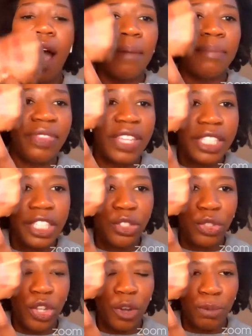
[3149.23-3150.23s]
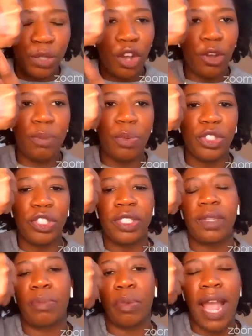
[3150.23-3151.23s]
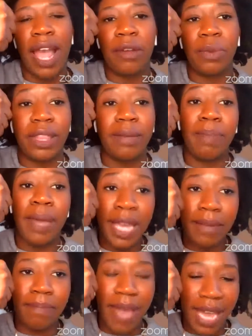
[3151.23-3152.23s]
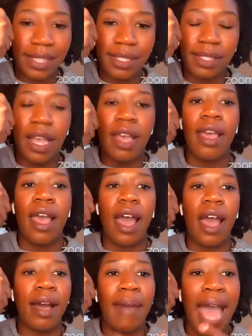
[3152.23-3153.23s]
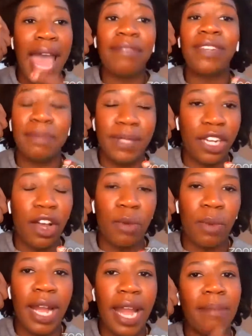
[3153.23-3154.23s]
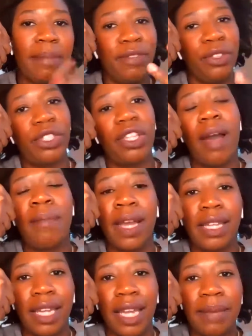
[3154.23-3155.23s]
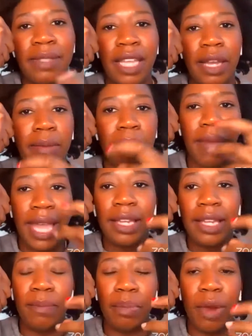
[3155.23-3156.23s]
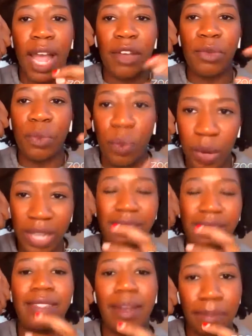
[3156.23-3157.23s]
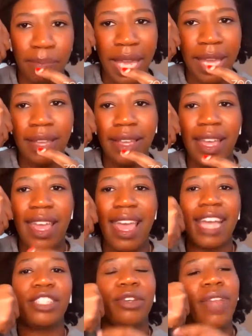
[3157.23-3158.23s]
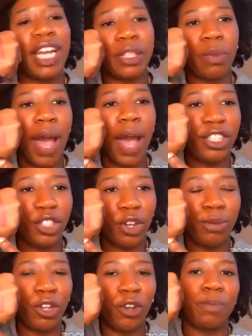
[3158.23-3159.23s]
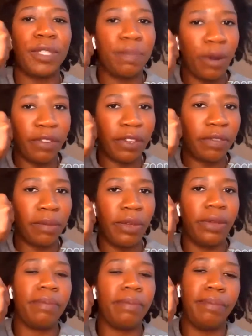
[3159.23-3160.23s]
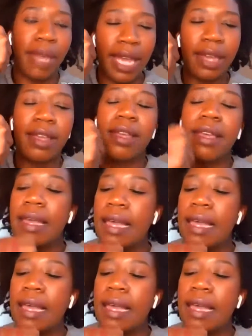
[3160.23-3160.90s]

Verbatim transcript: Um, this is Dope Taupe, which is a brown with a pink base. Um, I have lipstick on right now, but if you saw my lips, they're mainly brown with some pink. And so that's why Dope Taupe is perfect for me.